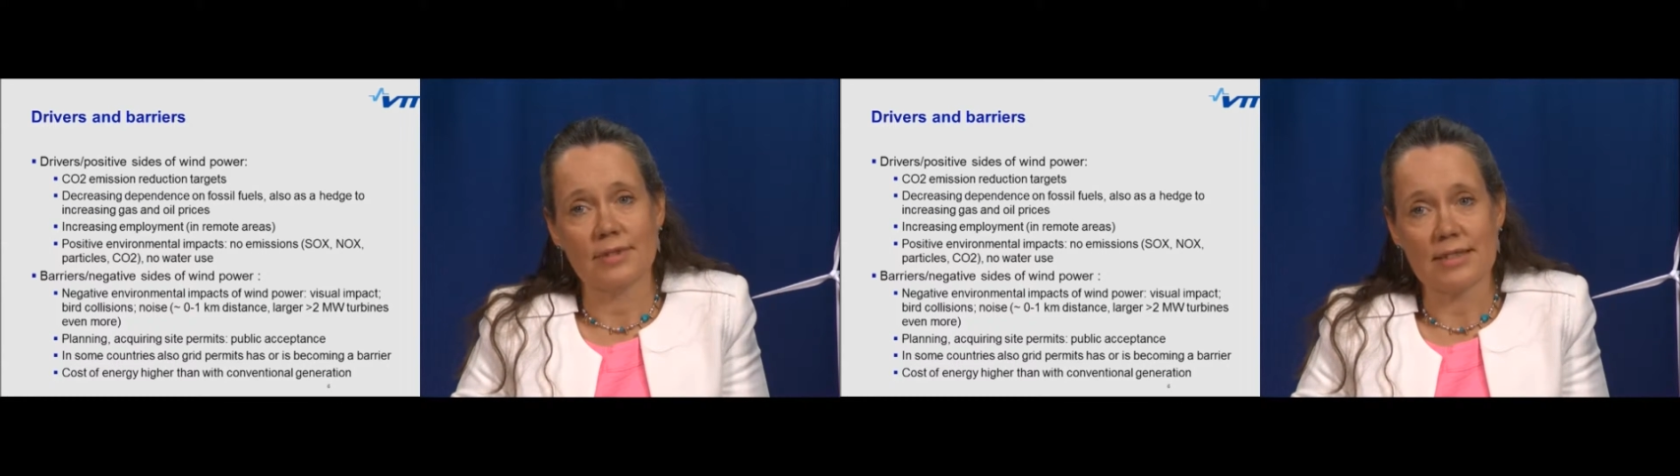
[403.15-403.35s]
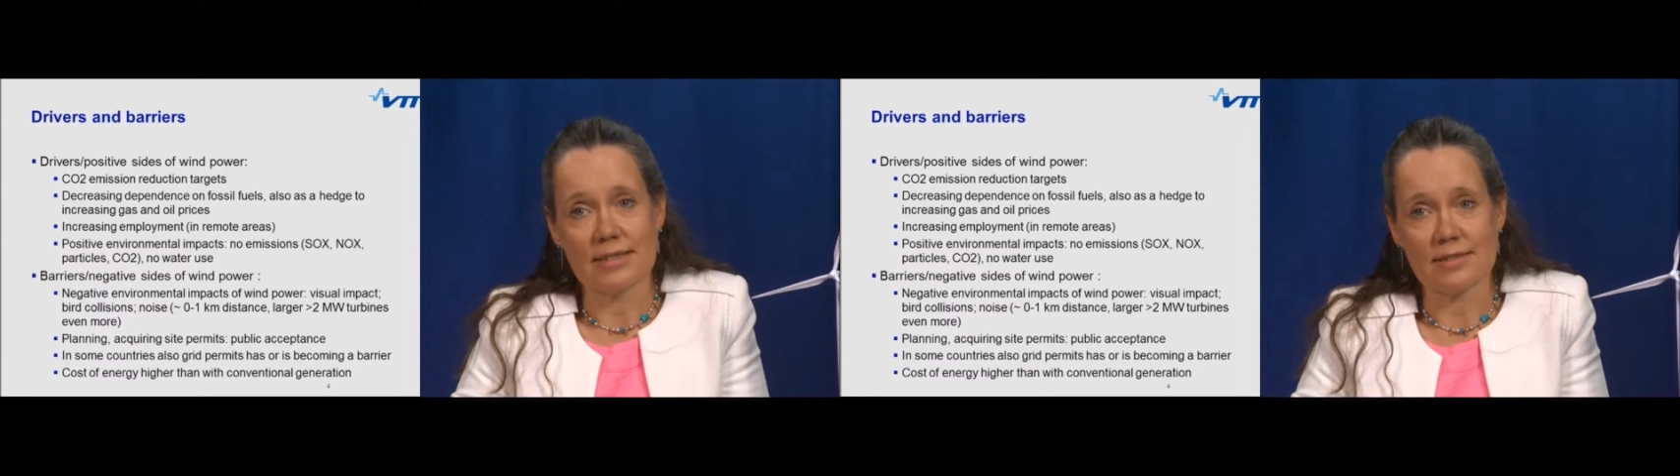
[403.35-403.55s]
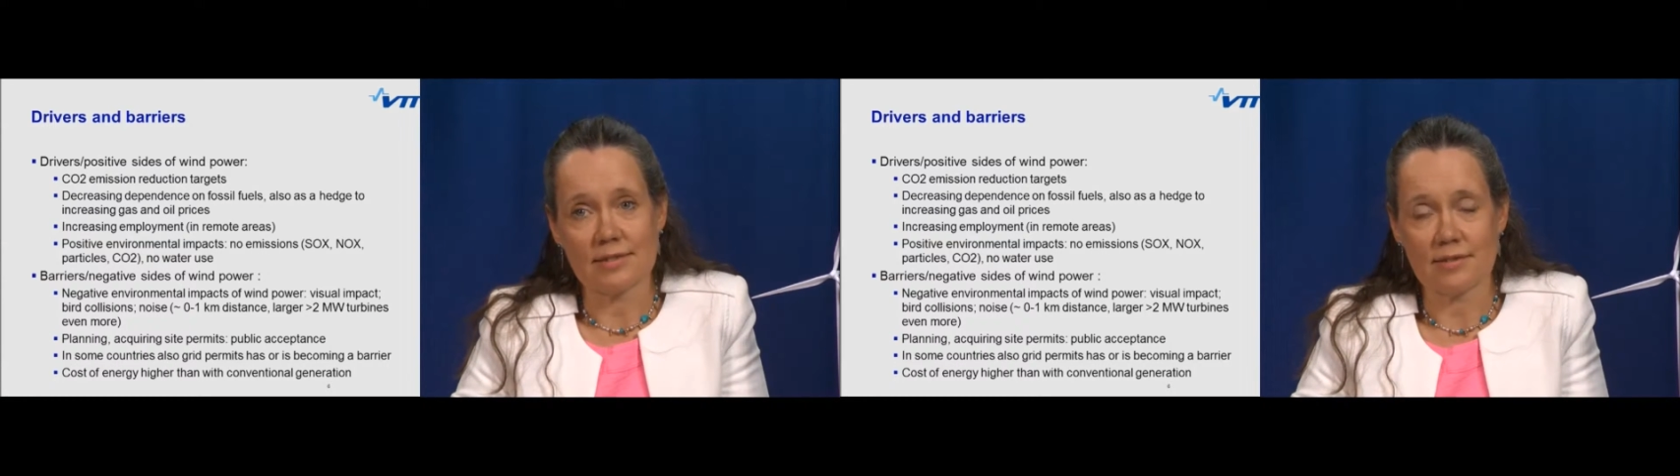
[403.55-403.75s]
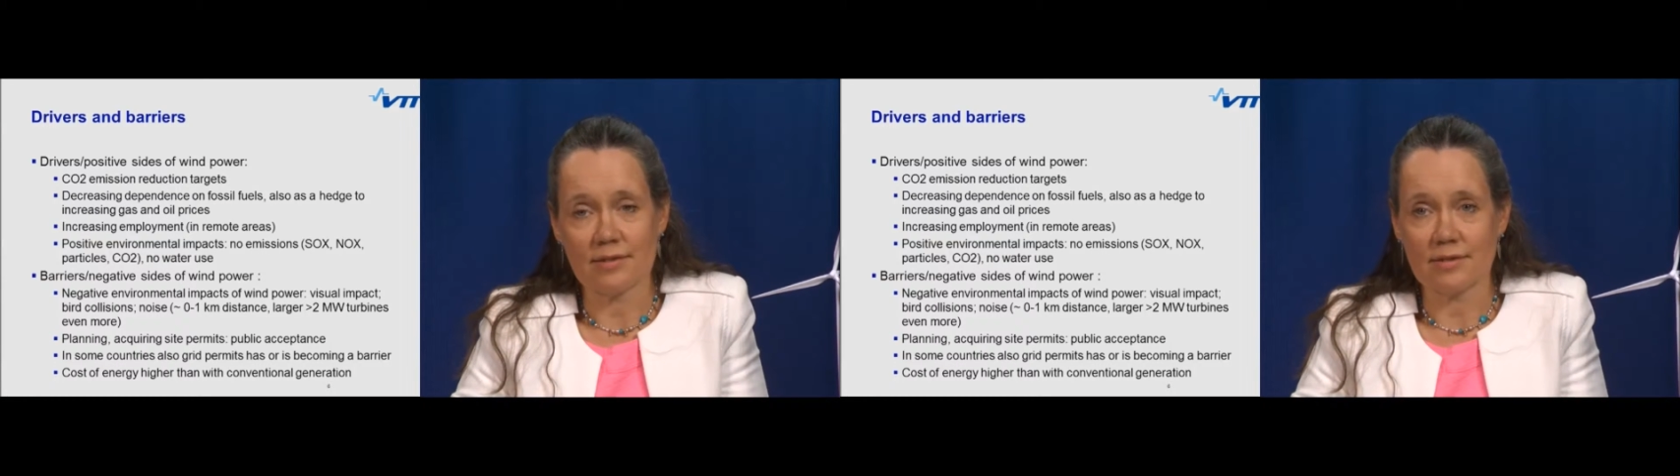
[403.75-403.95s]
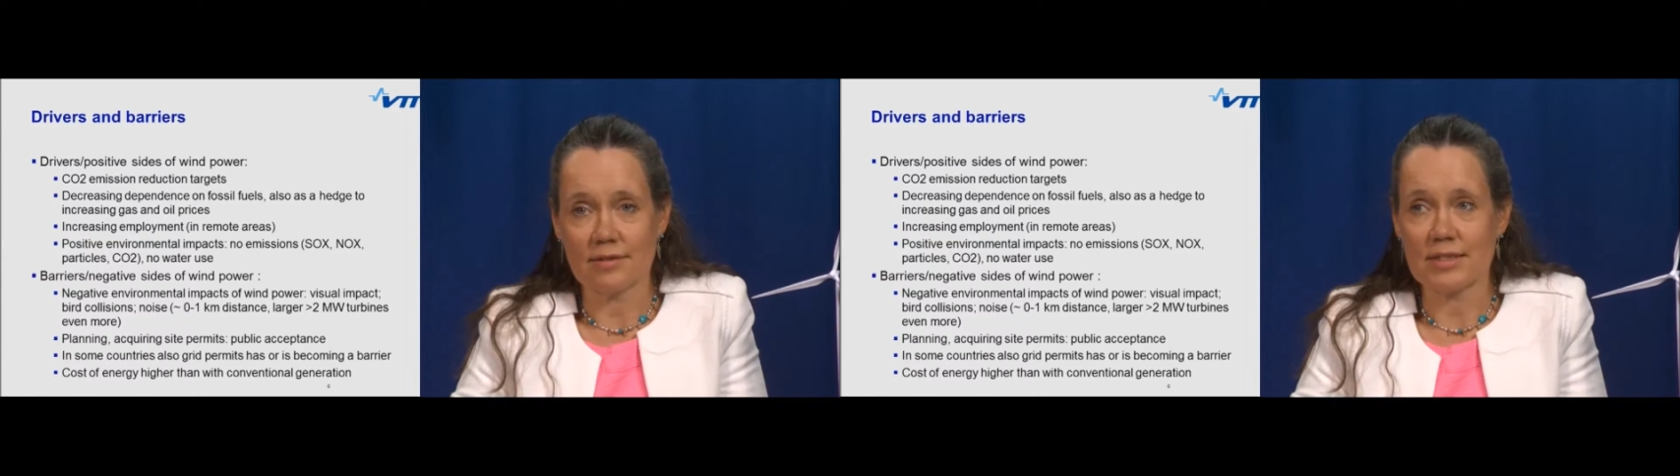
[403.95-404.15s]
is
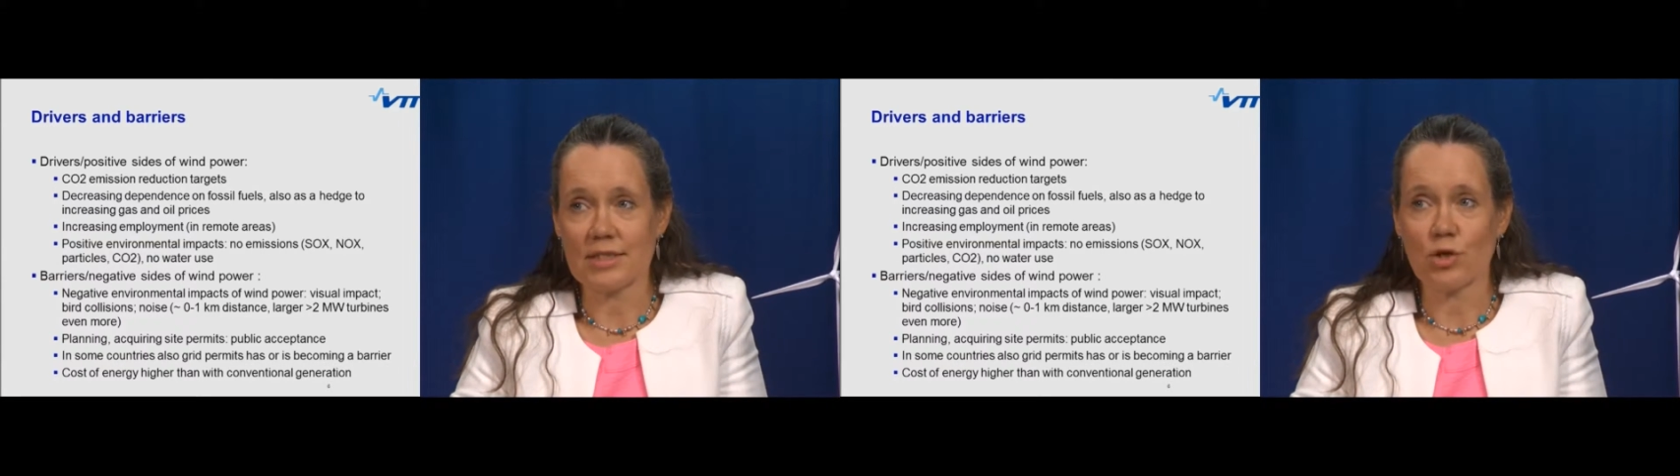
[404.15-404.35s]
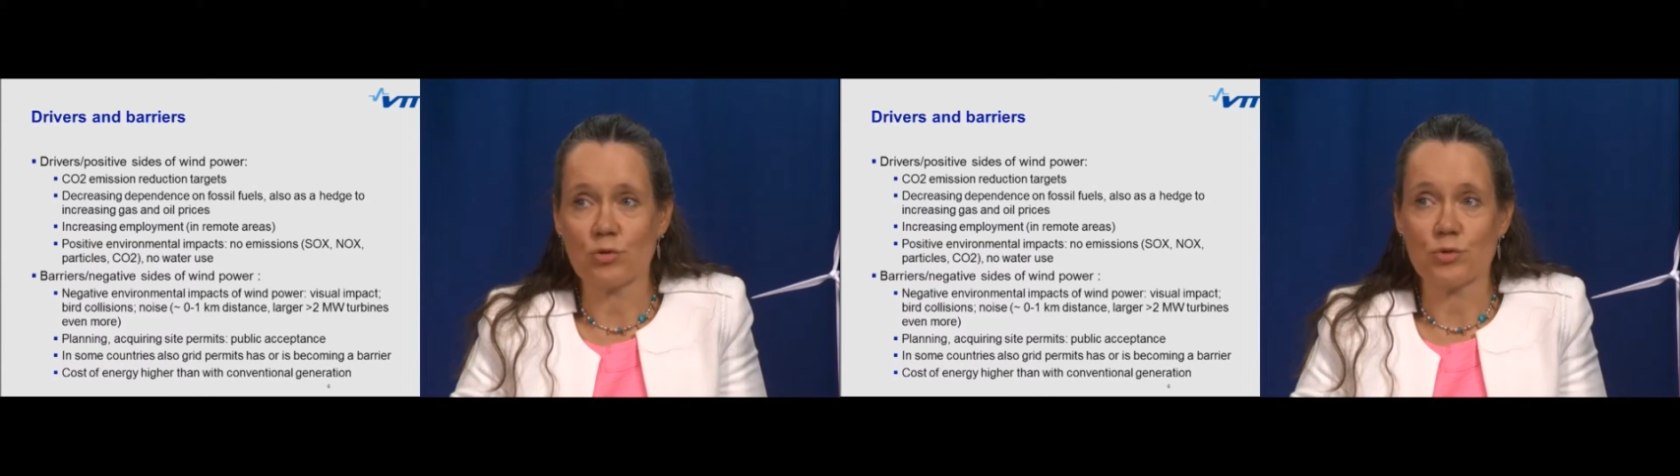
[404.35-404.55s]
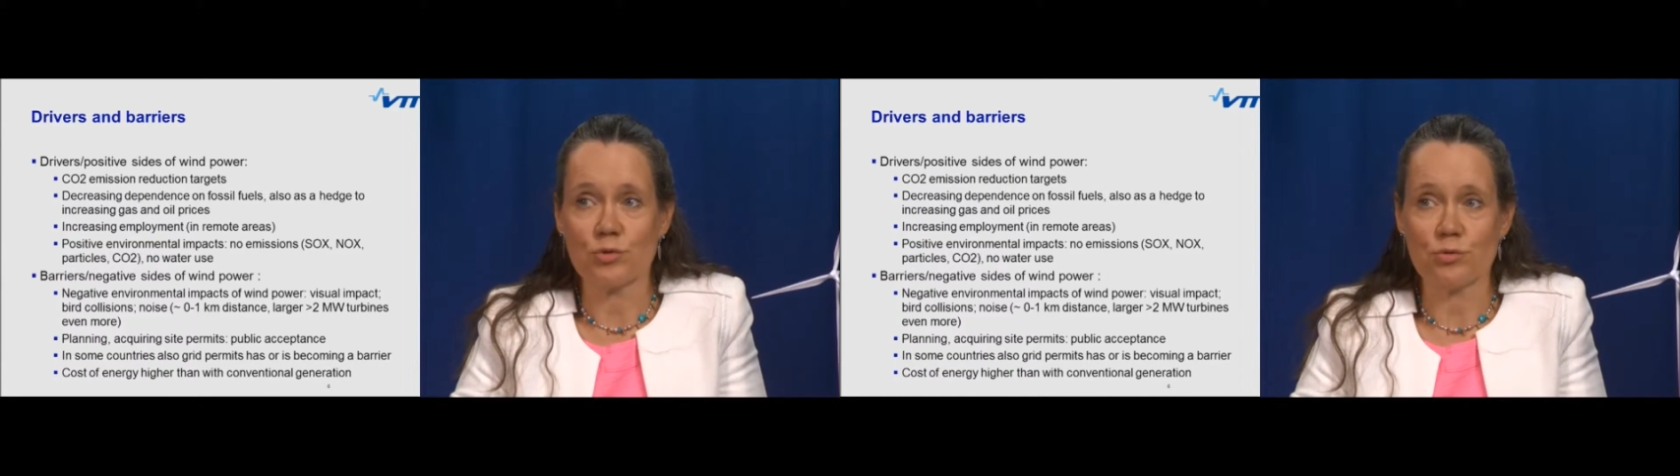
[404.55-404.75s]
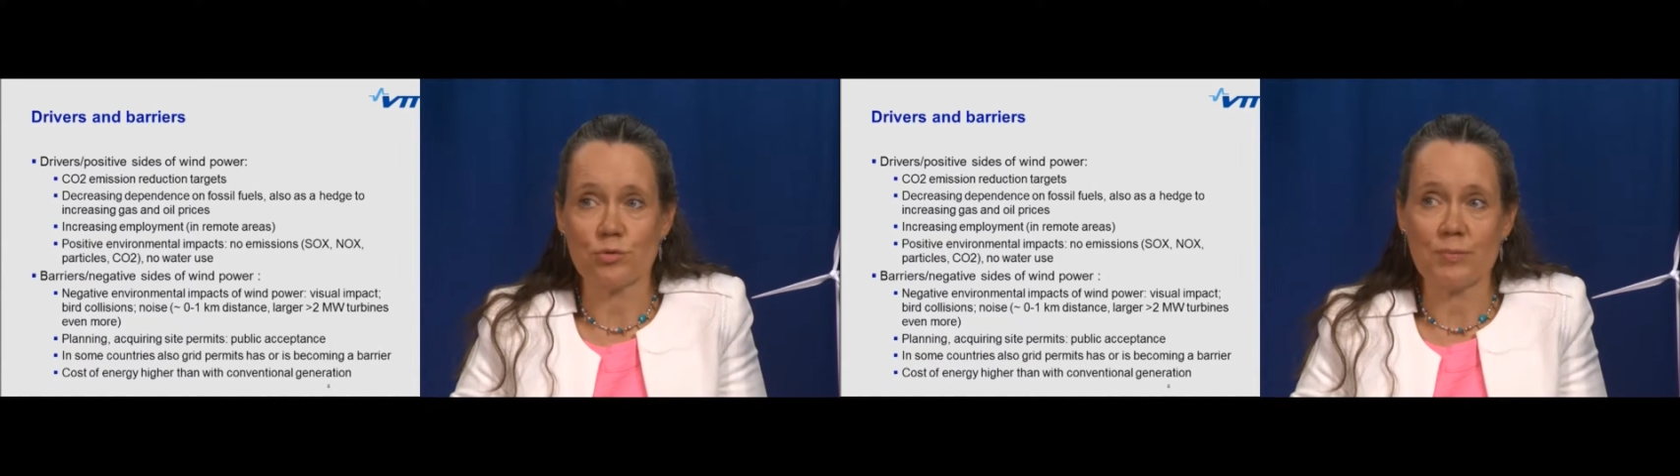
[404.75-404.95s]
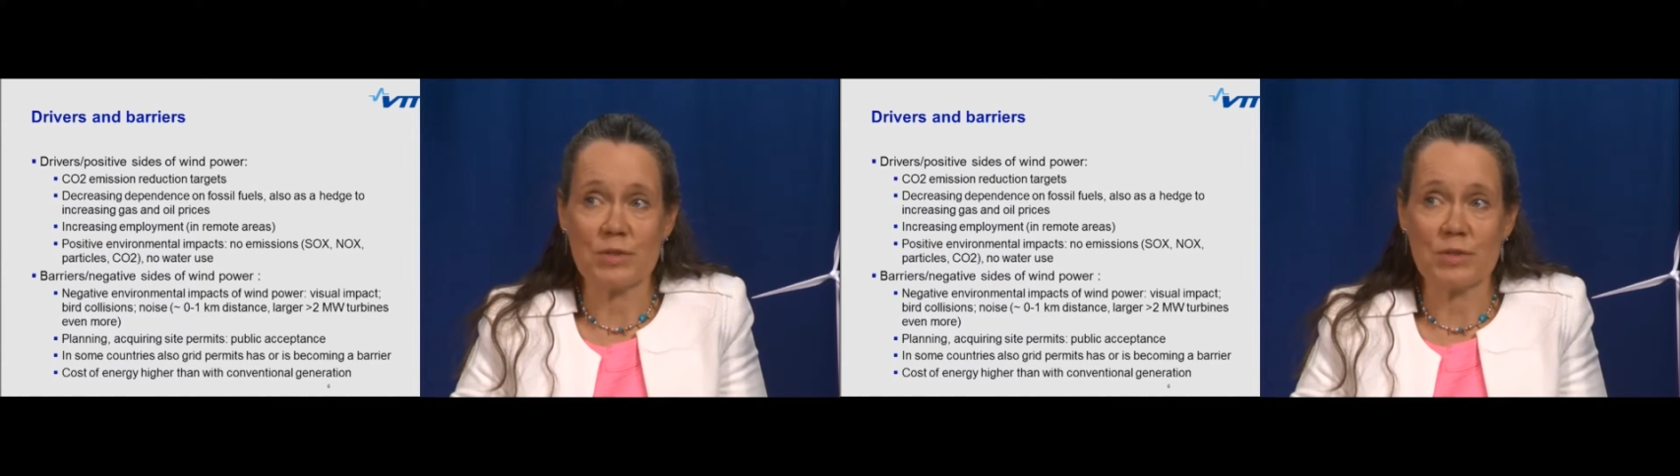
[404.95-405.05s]
the CO2